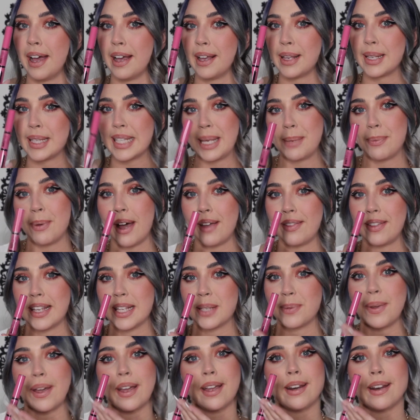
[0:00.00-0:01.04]
So I bought this
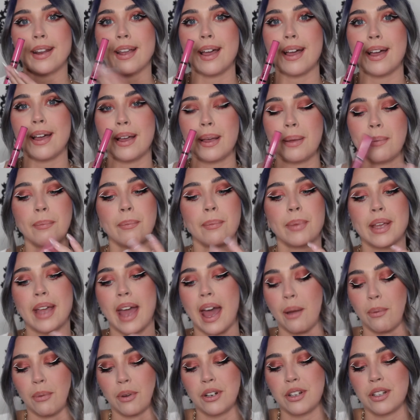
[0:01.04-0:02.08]
one. But yeah,
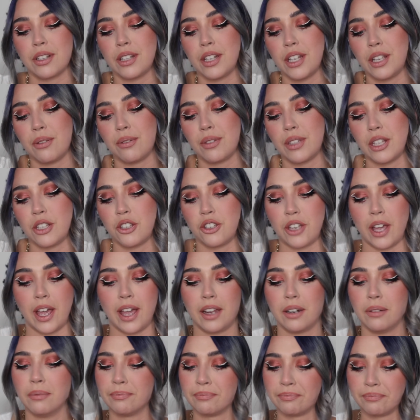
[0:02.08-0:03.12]
we're just gonna use this
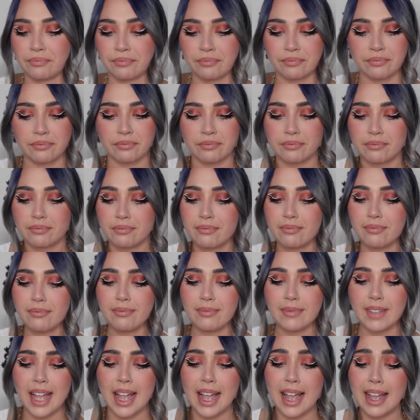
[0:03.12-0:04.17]
shade
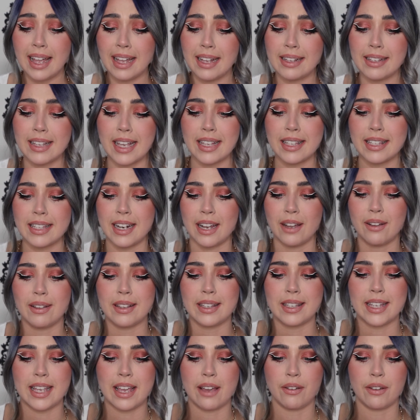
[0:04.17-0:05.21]
and test it out and
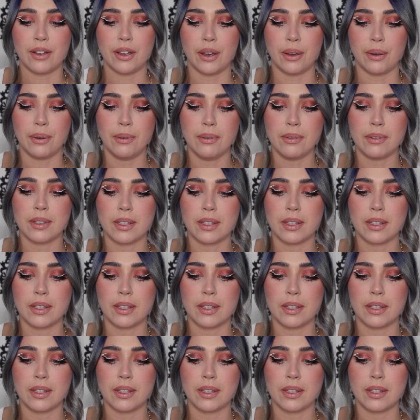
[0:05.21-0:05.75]
see how it goes.